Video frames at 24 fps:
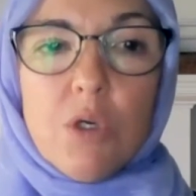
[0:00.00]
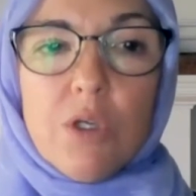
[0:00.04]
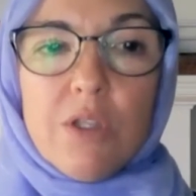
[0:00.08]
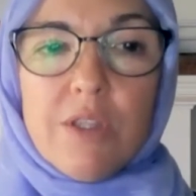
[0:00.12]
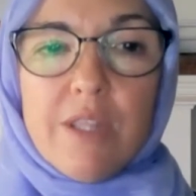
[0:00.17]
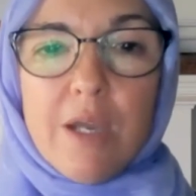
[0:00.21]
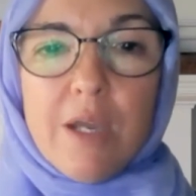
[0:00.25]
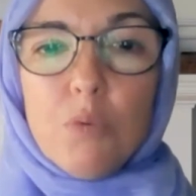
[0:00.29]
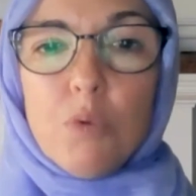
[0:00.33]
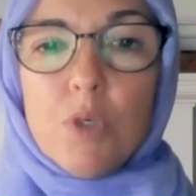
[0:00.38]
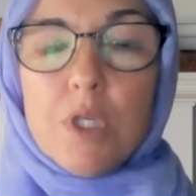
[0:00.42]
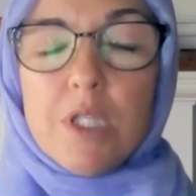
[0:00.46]

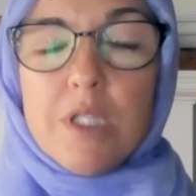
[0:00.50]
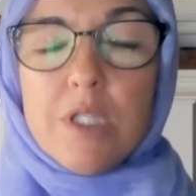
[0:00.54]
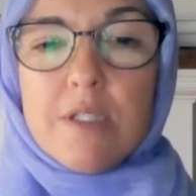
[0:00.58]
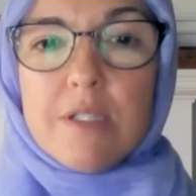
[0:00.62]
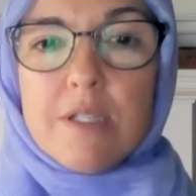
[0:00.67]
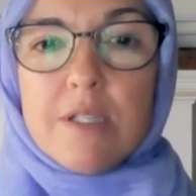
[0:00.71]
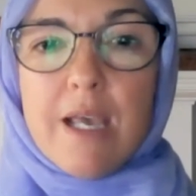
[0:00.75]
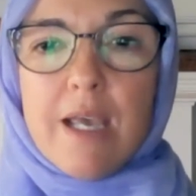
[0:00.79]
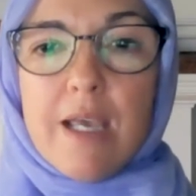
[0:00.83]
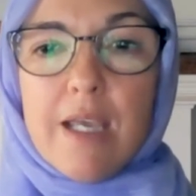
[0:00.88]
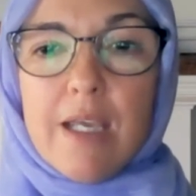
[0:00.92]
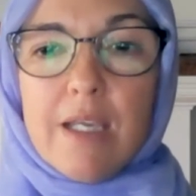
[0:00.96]
they would
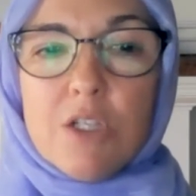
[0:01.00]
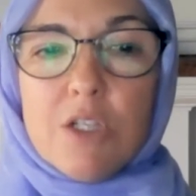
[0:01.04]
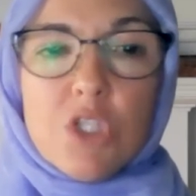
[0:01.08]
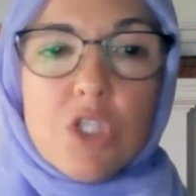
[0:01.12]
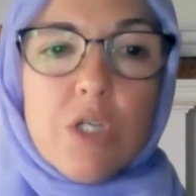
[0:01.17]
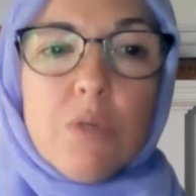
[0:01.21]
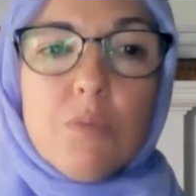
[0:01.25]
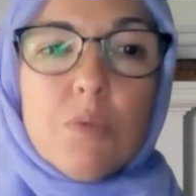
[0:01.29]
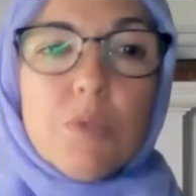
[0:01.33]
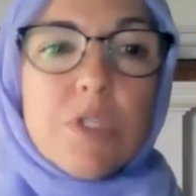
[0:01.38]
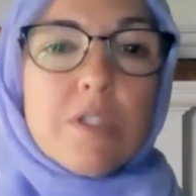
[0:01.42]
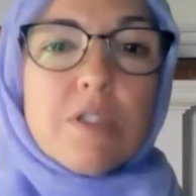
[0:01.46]
say
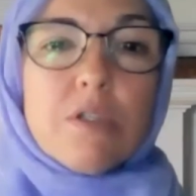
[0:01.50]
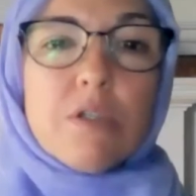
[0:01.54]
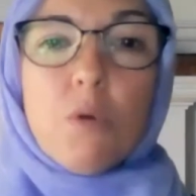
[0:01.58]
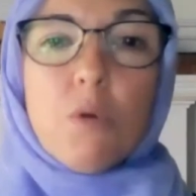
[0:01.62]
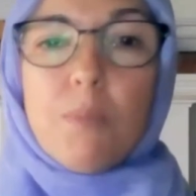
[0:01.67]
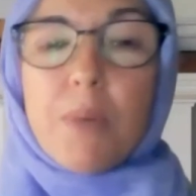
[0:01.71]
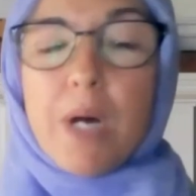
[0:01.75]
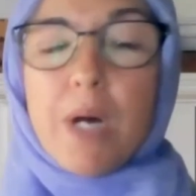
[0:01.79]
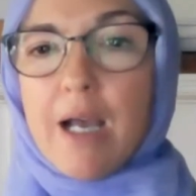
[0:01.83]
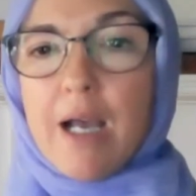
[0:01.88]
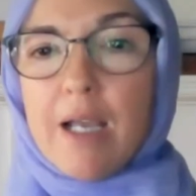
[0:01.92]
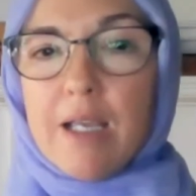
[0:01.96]
she was so
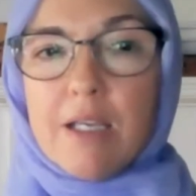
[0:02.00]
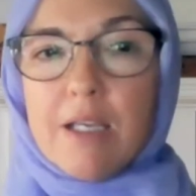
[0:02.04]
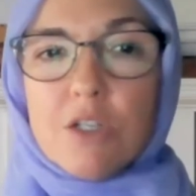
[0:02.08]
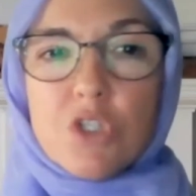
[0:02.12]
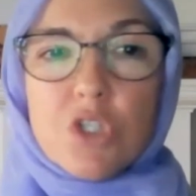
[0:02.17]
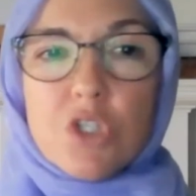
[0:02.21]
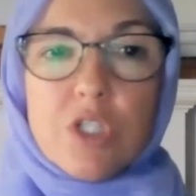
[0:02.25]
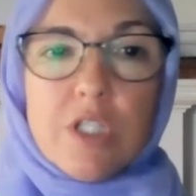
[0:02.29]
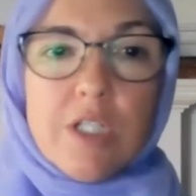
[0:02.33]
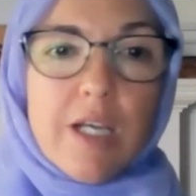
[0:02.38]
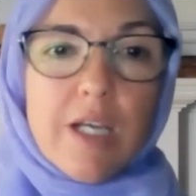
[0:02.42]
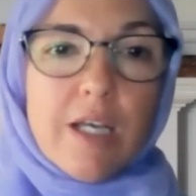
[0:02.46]
pious,
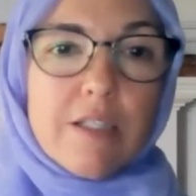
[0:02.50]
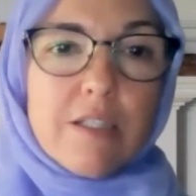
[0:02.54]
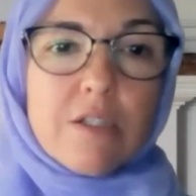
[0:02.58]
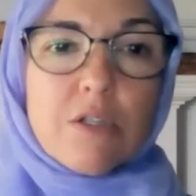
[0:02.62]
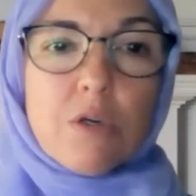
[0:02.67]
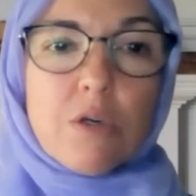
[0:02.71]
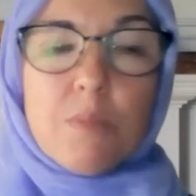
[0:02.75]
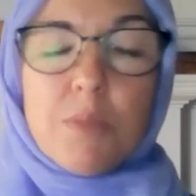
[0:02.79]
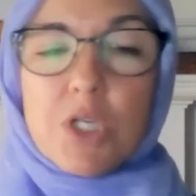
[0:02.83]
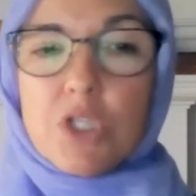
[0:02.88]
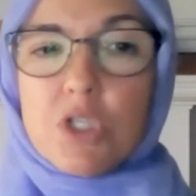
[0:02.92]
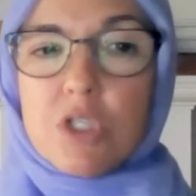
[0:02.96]
she had
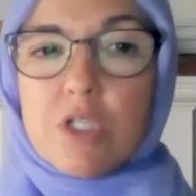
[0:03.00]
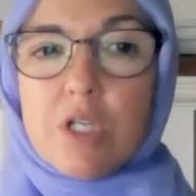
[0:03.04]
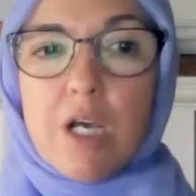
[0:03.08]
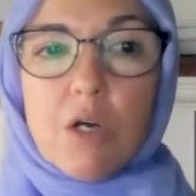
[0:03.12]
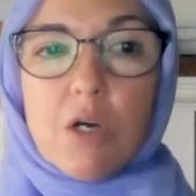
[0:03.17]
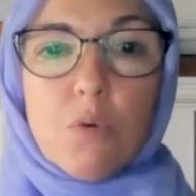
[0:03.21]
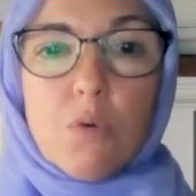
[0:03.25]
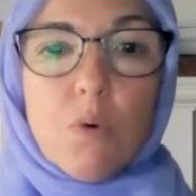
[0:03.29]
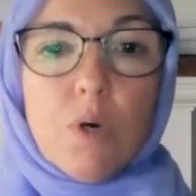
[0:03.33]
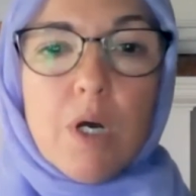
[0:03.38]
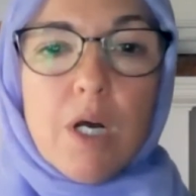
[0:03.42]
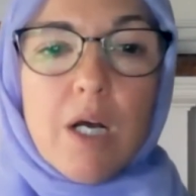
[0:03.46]
so much
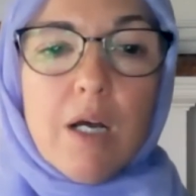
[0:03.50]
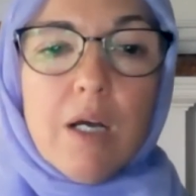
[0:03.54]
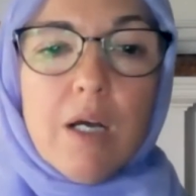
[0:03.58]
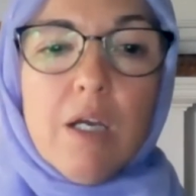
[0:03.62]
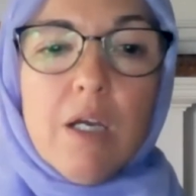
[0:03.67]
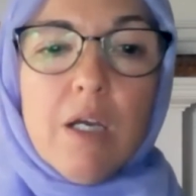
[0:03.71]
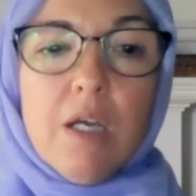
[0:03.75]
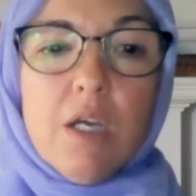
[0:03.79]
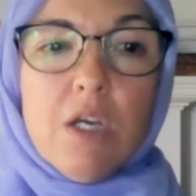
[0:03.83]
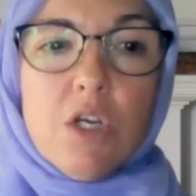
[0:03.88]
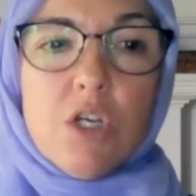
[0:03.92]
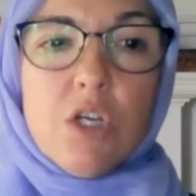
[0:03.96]
taqwa,
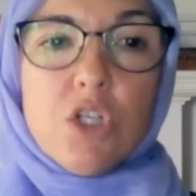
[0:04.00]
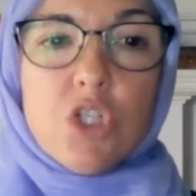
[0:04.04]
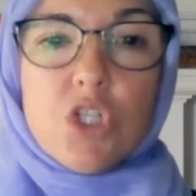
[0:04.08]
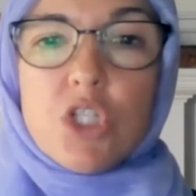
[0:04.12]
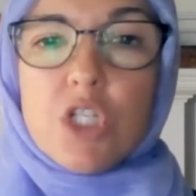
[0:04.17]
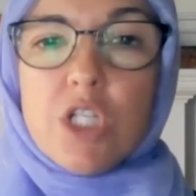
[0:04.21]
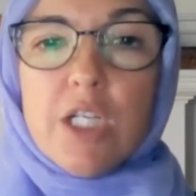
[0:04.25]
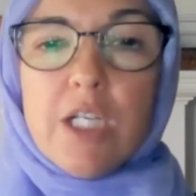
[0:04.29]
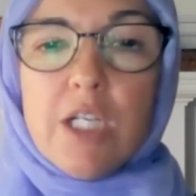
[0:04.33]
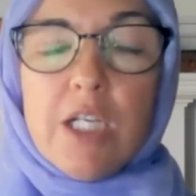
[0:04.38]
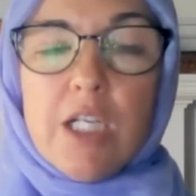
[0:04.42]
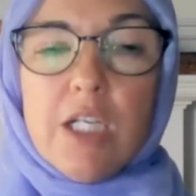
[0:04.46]

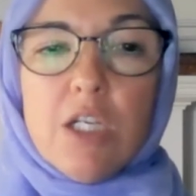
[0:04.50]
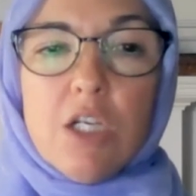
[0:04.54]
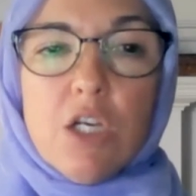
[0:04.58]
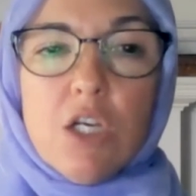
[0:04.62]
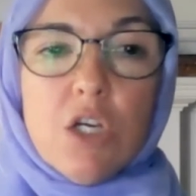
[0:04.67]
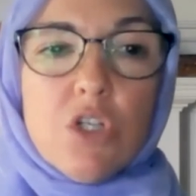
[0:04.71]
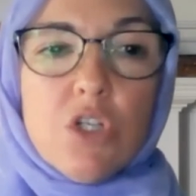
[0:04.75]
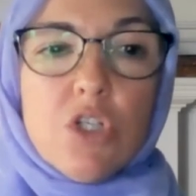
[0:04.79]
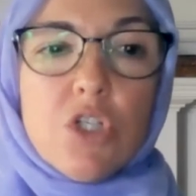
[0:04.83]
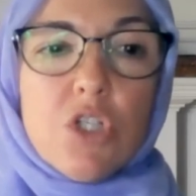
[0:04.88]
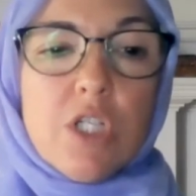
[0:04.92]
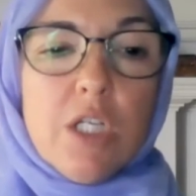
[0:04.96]
she
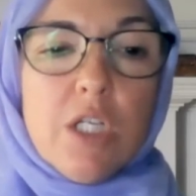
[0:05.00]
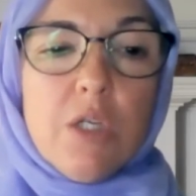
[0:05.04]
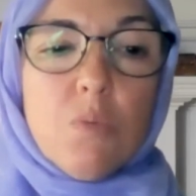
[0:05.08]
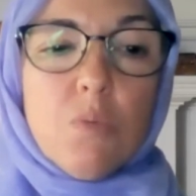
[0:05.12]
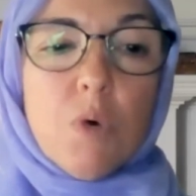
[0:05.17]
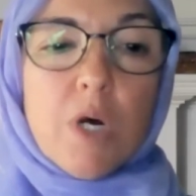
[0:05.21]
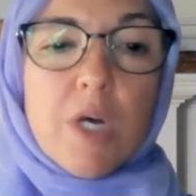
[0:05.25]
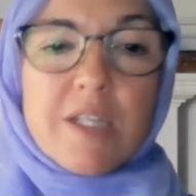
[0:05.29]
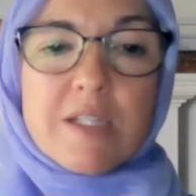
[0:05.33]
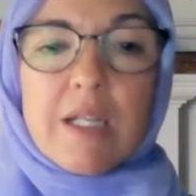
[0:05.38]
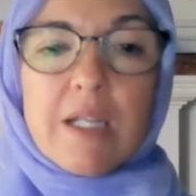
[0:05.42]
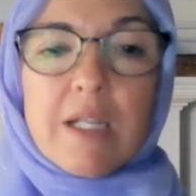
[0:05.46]

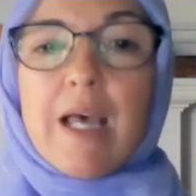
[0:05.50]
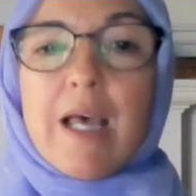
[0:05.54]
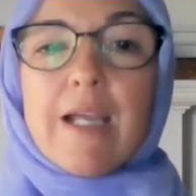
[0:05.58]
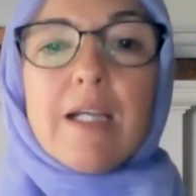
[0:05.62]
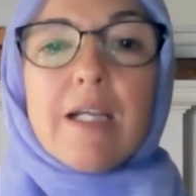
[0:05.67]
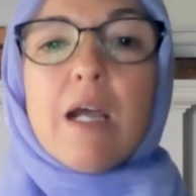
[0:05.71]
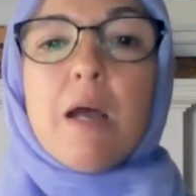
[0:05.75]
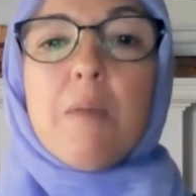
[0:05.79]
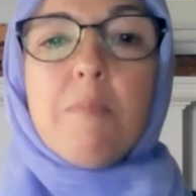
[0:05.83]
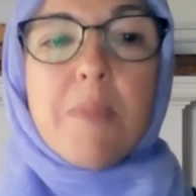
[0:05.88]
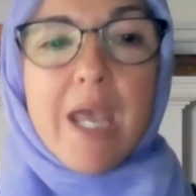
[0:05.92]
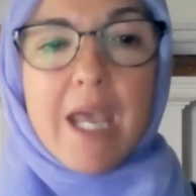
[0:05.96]
was
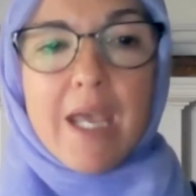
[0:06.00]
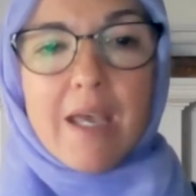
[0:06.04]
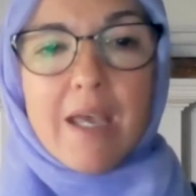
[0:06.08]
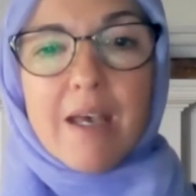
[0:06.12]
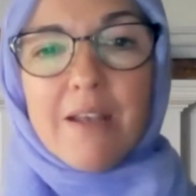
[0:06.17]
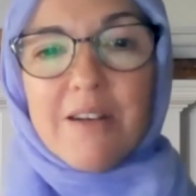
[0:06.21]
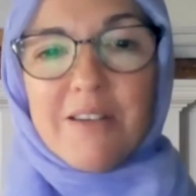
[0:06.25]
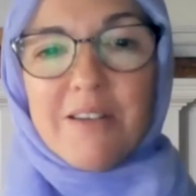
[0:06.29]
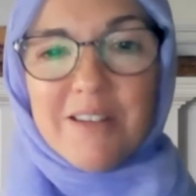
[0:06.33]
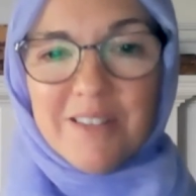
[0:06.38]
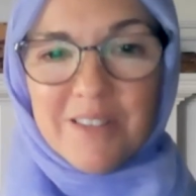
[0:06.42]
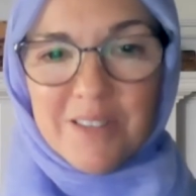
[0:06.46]
like a
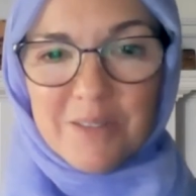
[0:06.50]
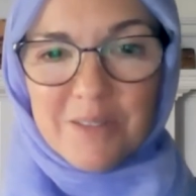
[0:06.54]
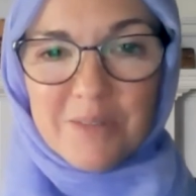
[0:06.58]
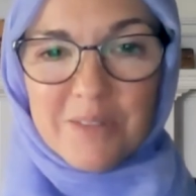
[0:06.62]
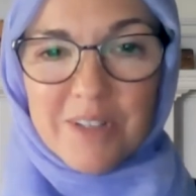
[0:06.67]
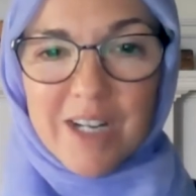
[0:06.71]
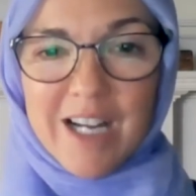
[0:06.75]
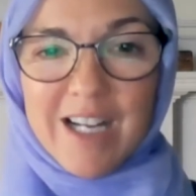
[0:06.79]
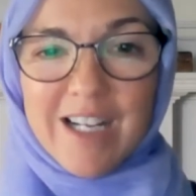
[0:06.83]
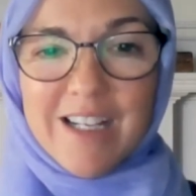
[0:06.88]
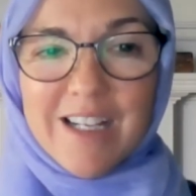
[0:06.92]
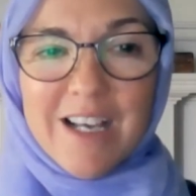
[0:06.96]
man,
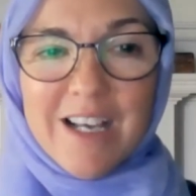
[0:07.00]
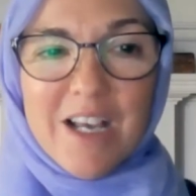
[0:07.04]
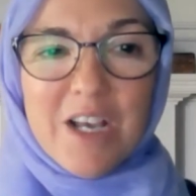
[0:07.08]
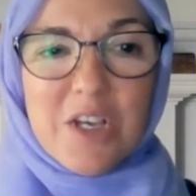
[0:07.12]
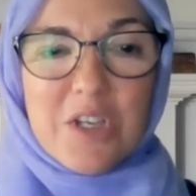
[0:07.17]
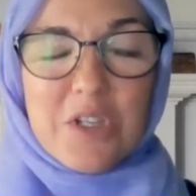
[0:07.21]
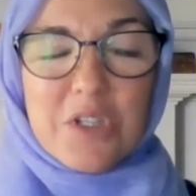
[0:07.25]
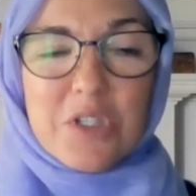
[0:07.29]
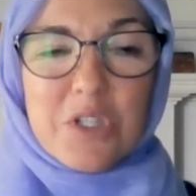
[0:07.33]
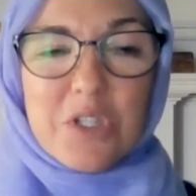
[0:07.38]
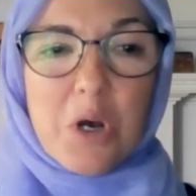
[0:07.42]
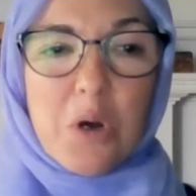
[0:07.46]
right?
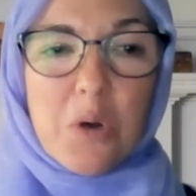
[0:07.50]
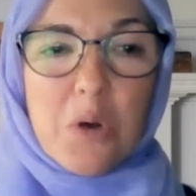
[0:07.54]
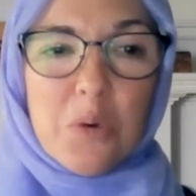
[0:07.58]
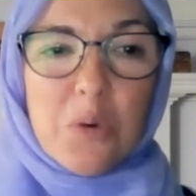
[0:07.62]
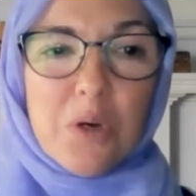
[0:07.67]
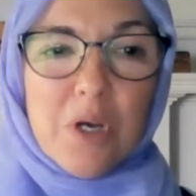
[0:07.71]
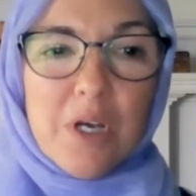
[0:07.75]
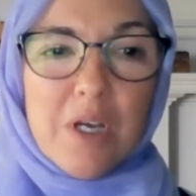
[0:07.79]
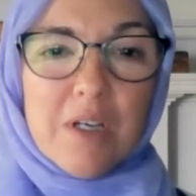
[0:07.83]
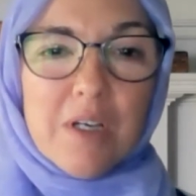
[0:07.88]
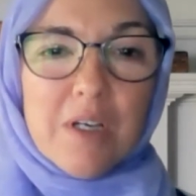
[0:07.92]
So